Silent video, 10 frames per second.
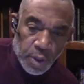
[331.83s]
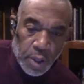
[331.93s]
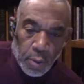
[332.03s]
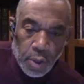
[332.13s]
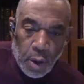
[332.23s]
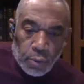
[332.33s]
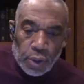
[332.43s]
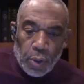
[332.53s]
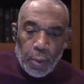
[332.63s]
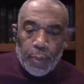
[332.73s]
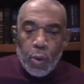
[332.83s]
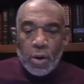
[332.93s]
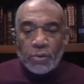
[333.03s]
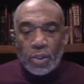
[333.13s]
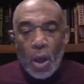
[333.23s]
There was the
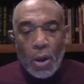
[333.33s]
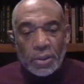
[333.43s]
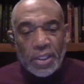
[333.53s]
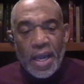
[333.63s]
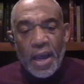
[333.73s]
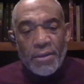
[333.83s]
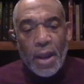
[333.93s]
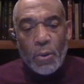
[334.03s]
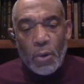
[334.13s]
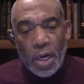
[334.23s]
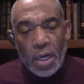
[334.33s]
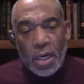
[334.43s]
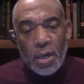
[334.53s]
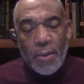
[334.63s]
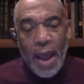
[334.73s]
report of Saul's death, and what
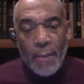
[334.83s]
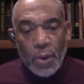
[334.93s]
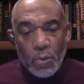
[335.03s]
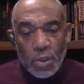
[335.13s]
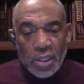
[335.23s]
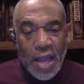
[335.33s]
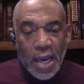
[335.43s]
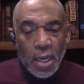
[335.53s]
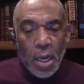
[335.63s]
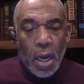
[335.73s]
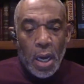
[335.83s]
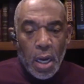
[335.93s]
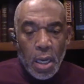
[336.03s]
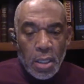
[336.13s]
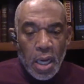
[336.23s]
ended up happening was that
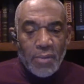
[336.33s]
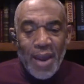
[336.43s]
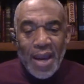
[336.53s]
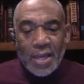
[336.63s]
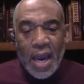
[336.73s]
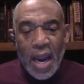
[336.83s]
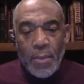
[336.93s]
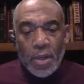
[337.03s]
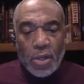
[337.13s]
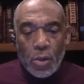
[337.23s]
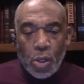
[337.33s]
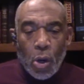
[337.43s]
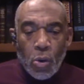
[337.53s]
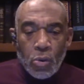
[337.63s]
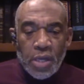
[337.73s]
a young man came and
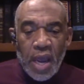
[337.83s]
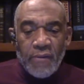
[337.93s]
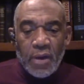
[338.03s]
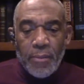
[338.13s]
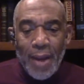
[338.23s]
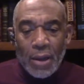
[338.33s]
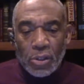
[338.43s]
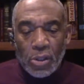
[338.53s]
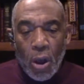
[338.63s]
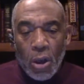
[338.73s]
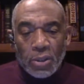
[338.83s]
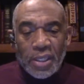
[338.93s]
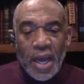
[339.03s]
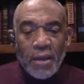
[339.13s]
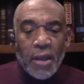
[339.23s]
told David about Saul's
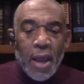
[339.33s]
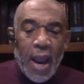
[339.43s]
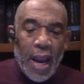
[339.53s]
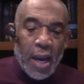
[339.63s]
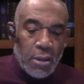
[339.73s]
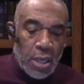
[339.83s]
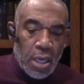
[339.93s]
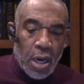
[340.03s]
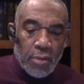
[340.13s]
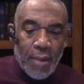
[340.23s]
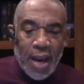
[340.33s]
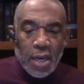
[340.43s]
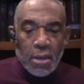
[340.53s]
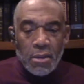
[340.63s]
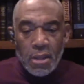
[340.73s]
death, and the young
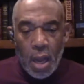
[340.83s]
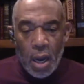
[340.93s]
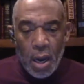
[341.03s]
man